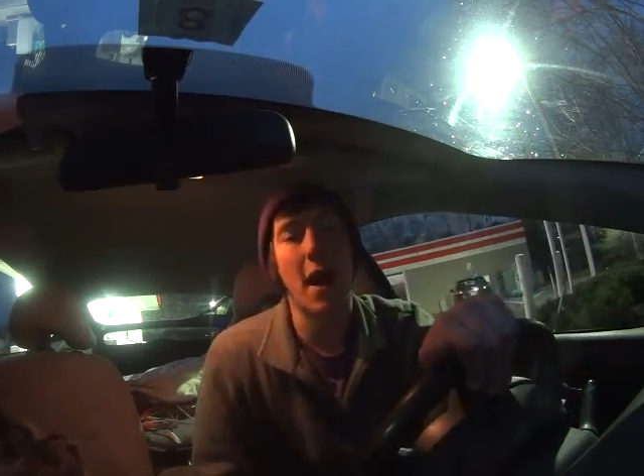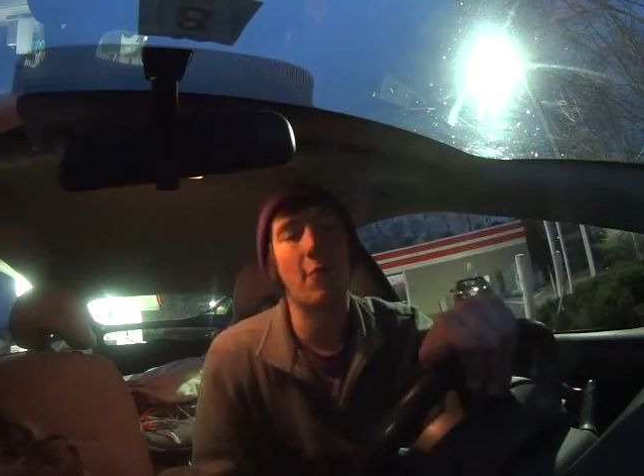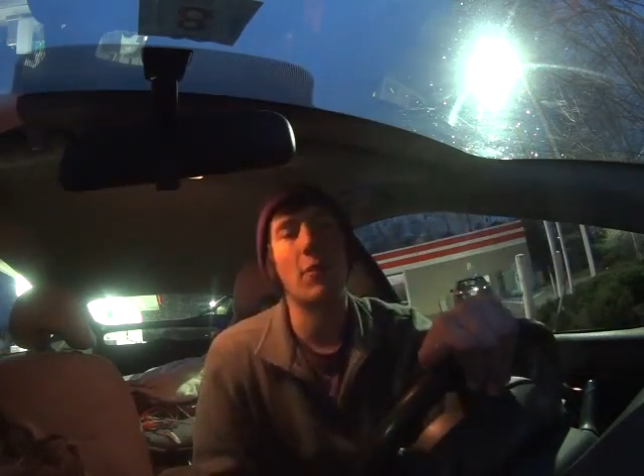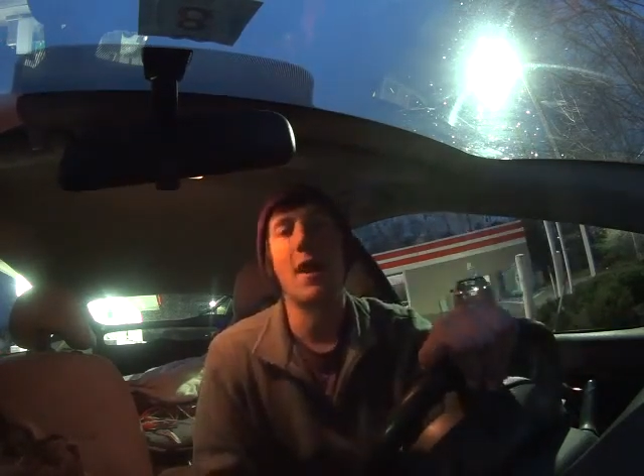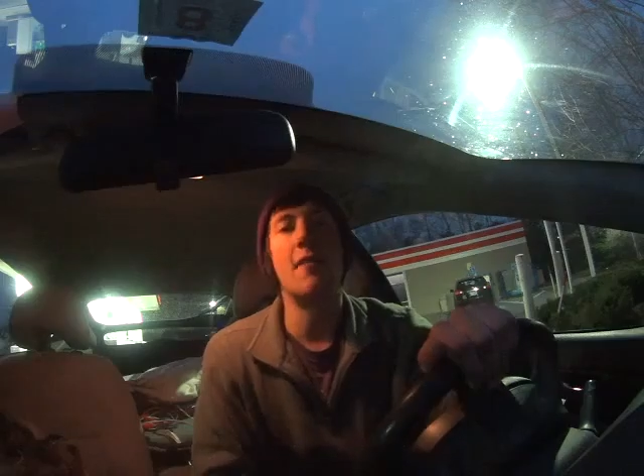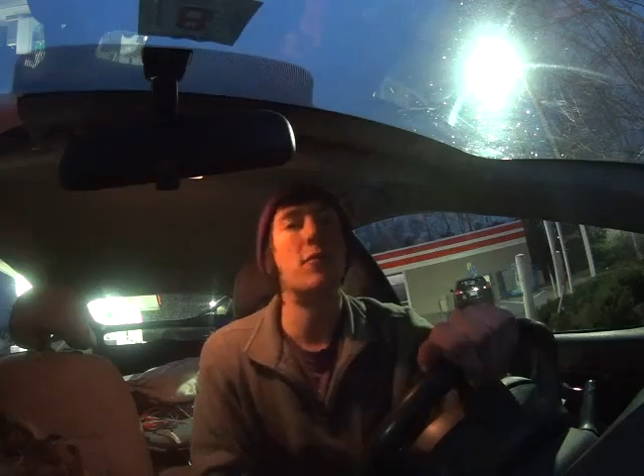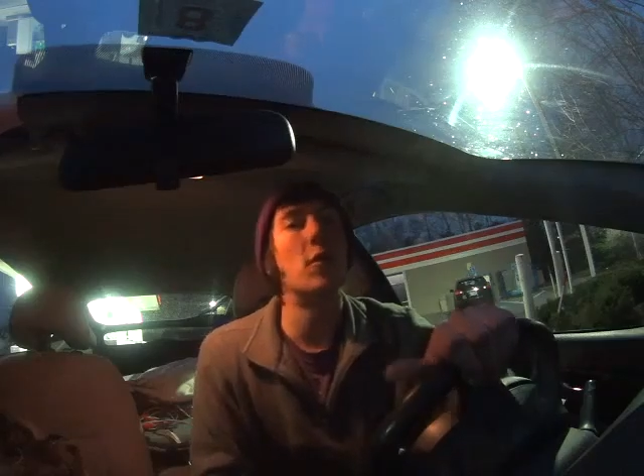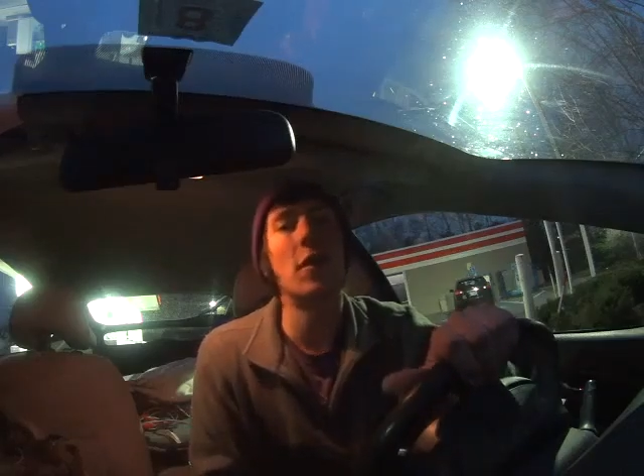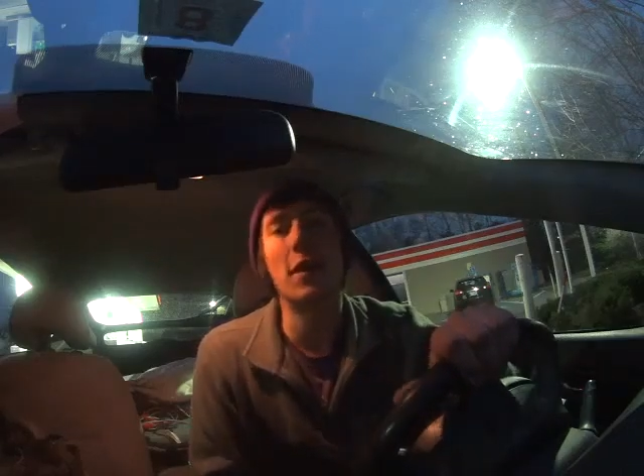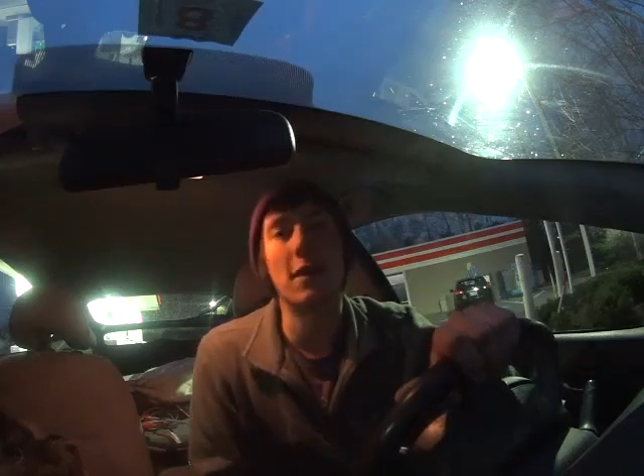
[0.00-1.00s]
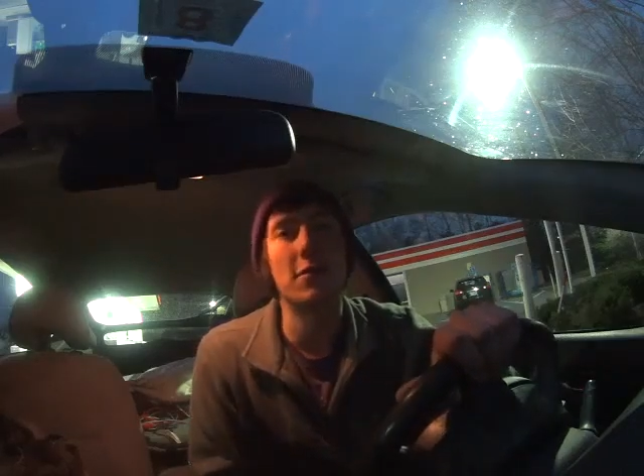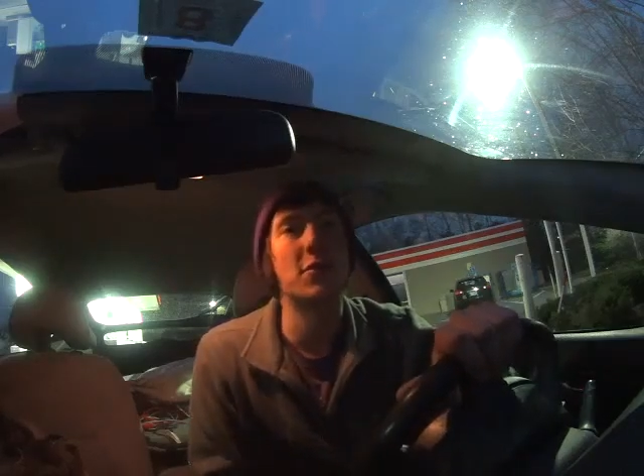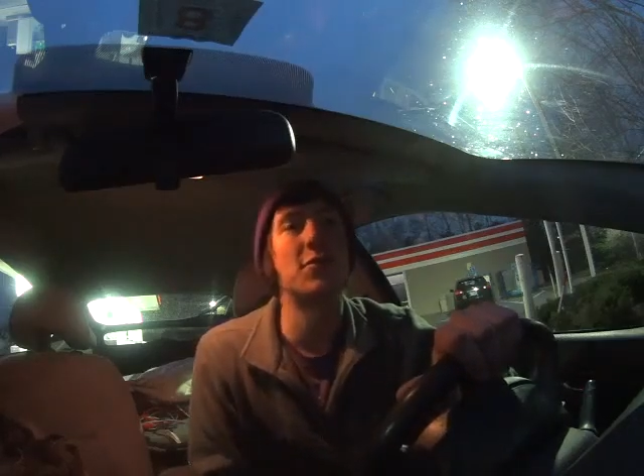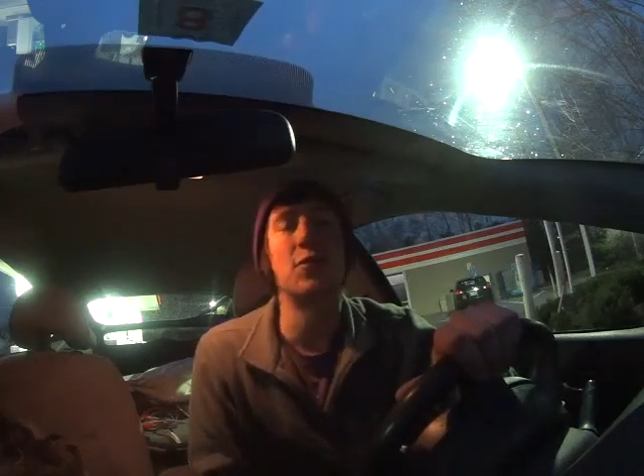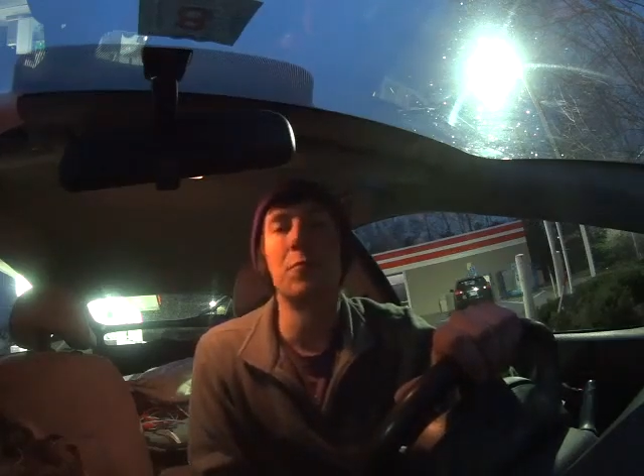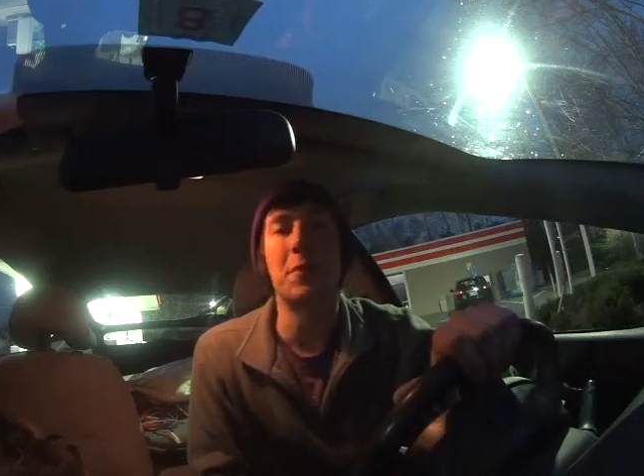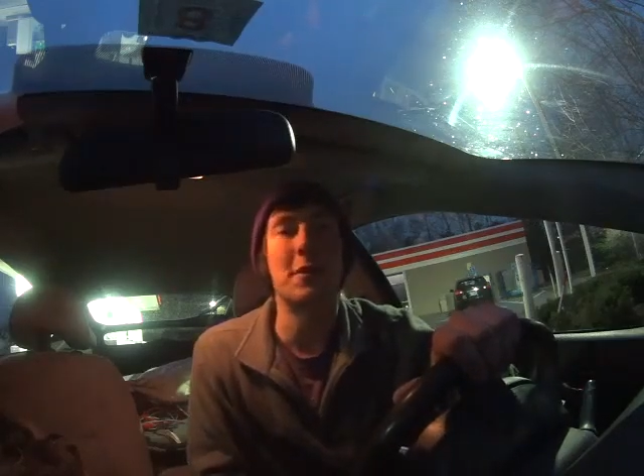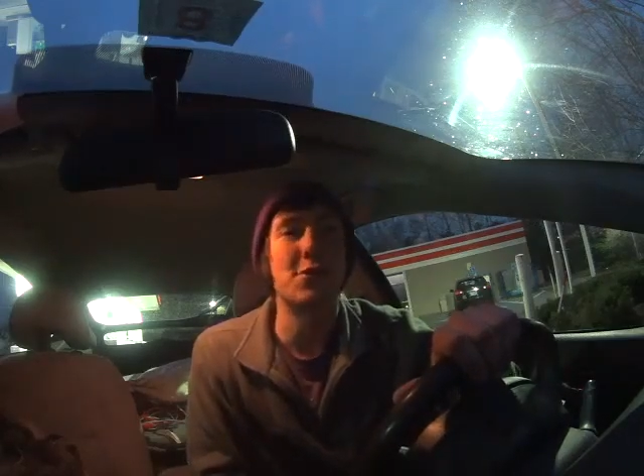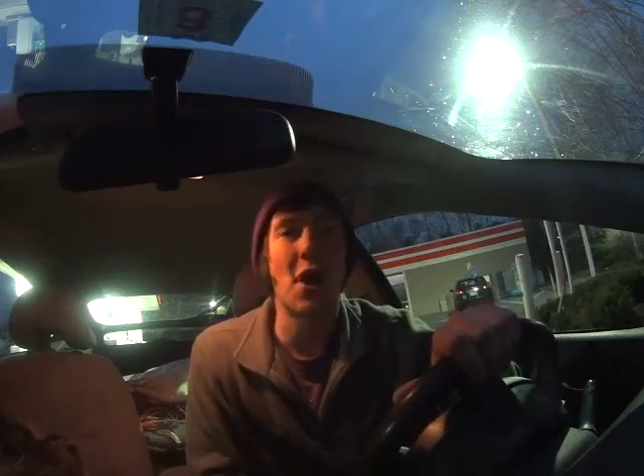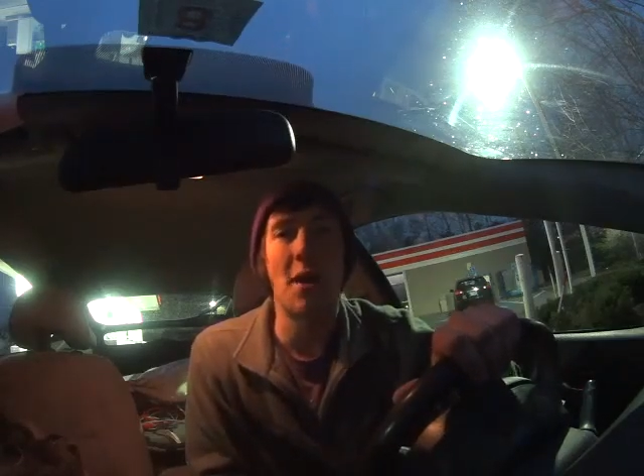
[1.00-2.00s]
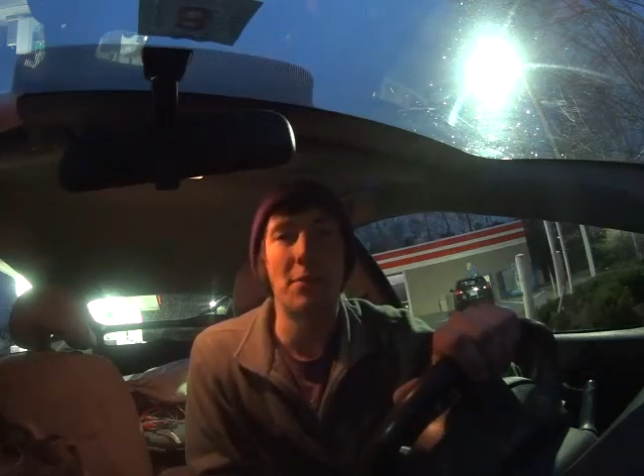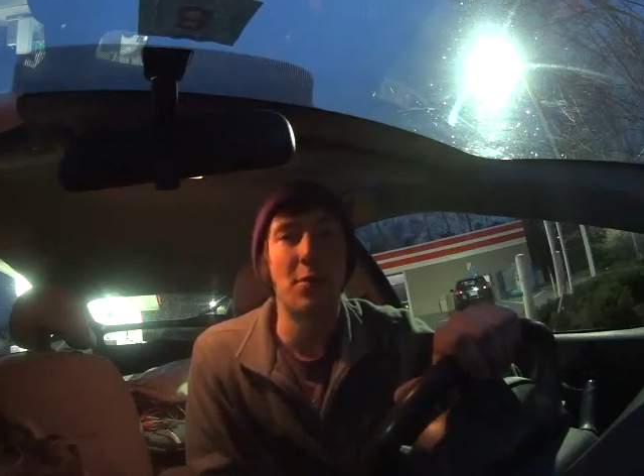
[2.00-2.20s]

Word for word: at whatever stupid job